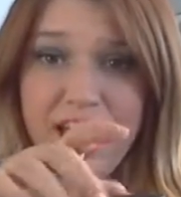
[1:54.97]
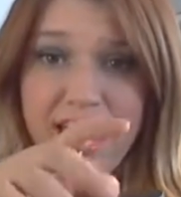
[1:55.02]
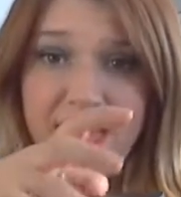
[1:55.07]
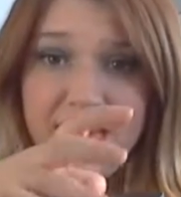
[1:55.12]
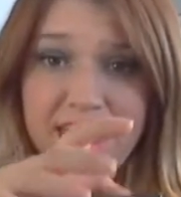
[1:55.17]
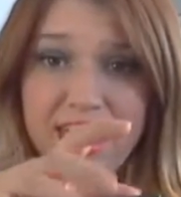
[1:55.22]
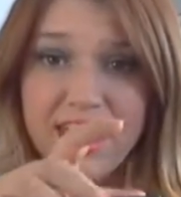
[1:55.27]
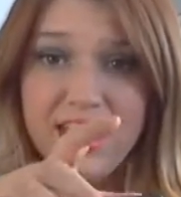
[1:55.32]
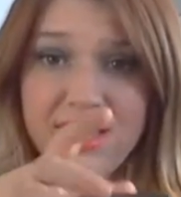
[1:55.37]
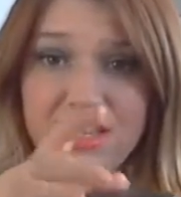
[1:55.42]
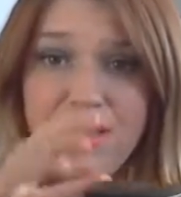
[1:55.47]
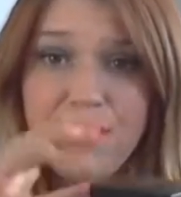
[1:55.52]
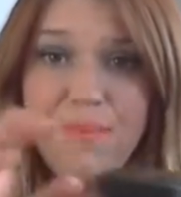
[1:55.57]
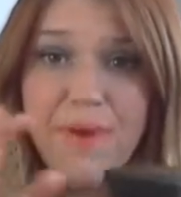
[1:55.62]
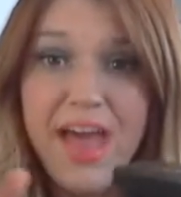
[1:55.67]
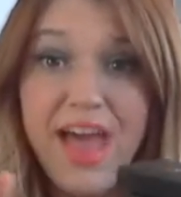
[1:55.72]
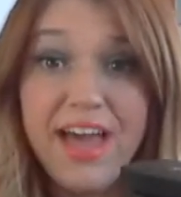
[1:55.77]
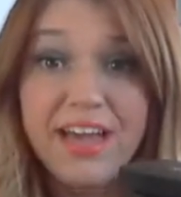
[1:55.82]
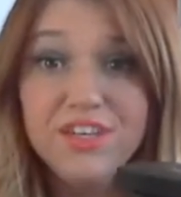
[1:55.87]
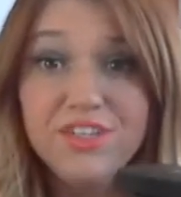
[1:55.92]
and the
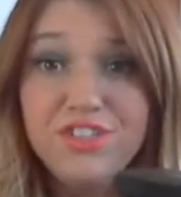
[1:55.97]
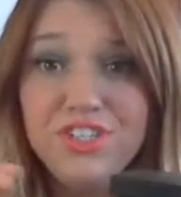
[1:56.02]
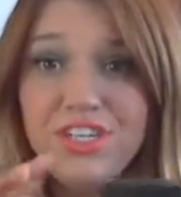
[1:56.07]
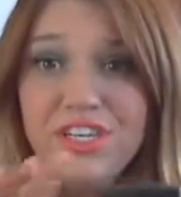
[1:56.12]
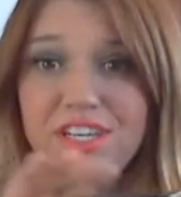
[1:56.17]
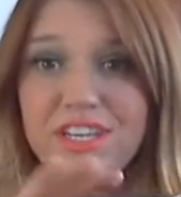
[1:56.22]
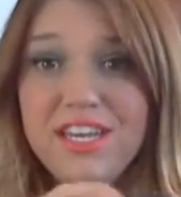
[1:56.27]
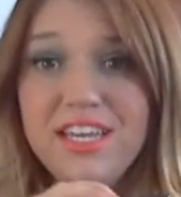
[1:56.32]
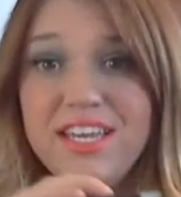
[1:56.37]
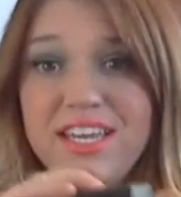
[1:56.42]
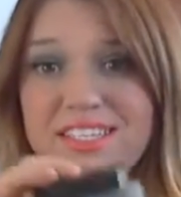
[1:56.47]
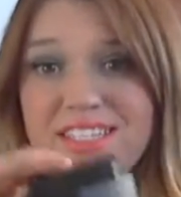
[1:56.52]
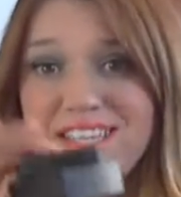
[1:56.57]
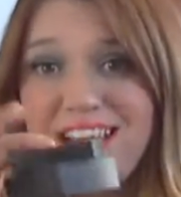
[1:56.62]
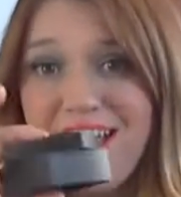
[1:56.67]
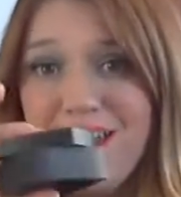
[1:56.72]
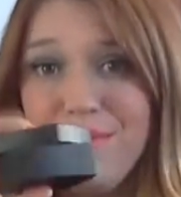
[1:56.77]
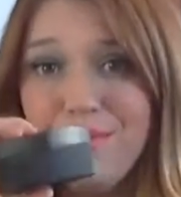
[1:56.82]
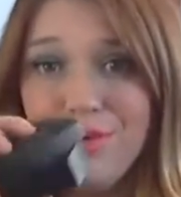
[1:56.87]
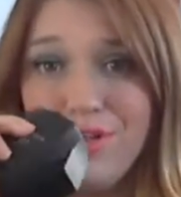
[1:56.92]
packaging, it's
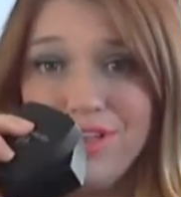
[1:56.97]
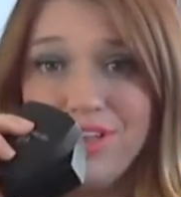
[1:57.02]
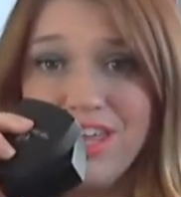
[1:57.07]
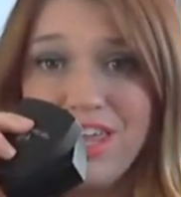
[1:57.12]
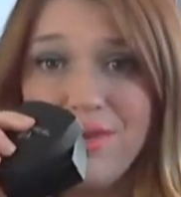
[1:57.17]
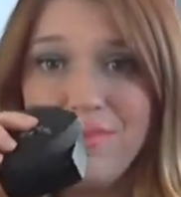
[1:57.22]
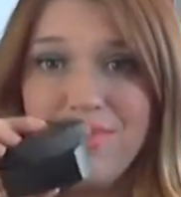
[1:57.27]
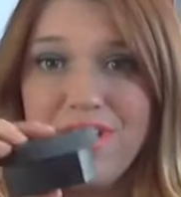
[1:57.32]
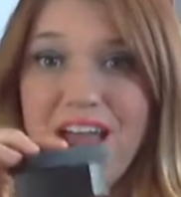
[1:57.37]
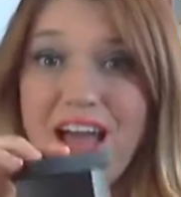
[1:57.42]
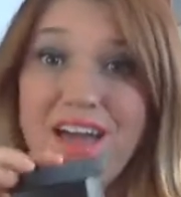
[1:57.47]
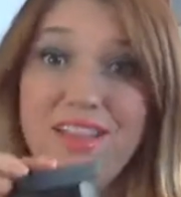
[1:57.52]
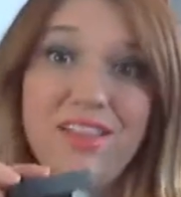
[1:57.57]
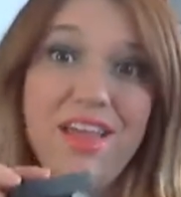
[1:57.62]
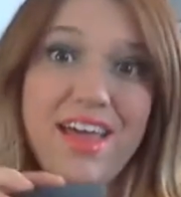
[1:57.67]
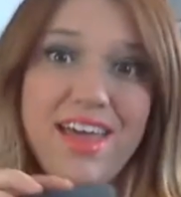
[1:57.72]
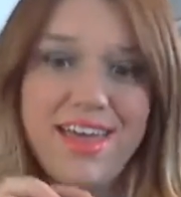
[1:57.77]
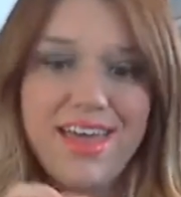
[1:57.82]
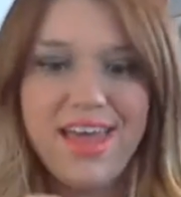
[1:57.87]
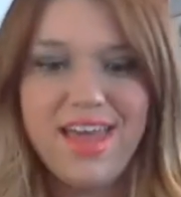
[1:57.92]
kind of bulky, but I
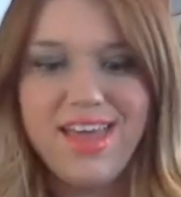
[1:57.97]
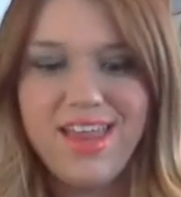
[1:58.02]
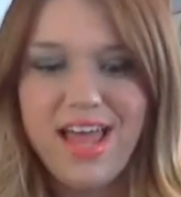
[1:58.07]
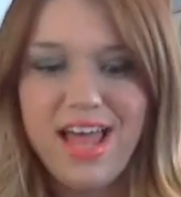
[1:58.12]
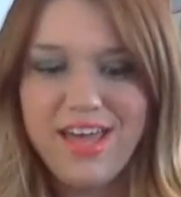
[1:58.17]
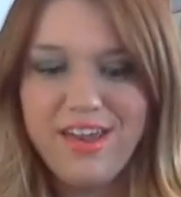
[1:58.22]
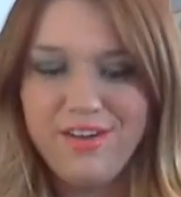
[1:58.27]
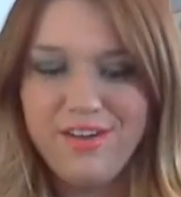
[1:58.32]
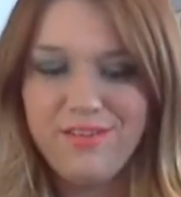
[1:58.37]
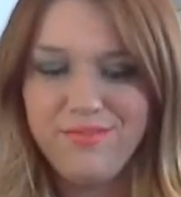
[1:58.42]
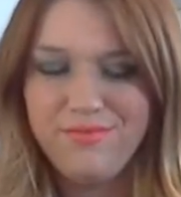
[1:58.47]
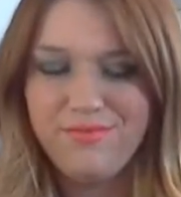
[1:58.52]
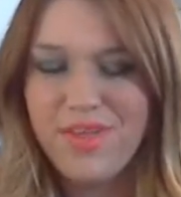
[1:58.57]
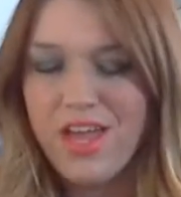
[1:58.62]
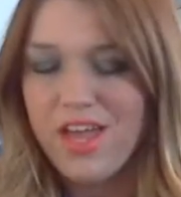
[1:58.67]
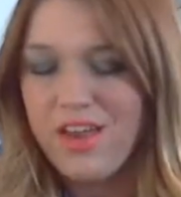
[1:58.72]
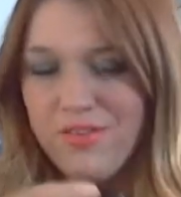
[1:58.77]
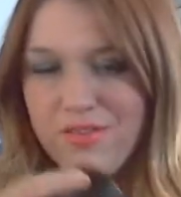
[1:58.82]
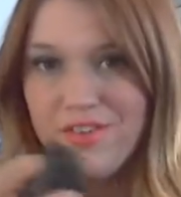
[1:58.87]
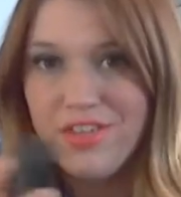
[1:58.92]
like it. I don't
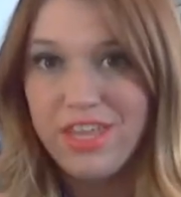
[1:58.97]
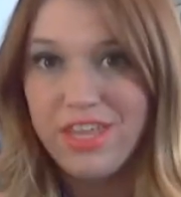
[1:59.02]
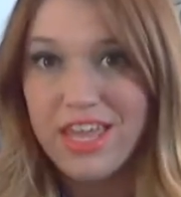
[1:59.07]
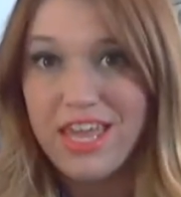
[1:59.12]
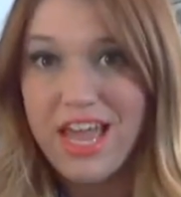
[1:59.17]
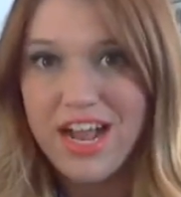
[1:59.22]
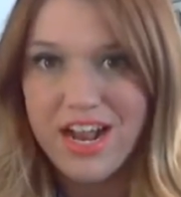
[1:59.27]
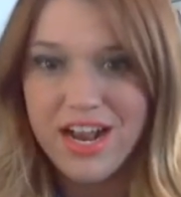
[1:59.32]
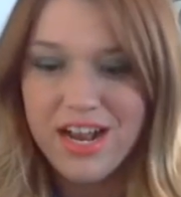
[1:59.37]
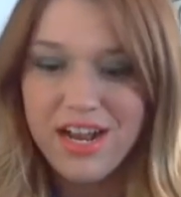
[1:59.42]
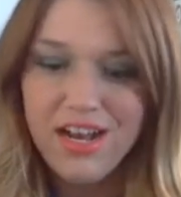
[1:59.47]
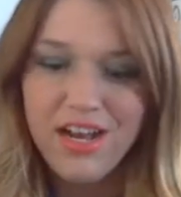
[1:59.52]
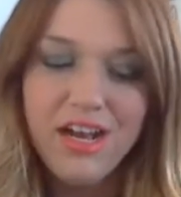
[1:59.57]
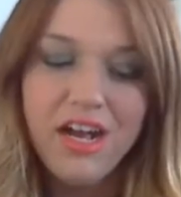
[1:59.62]
really care.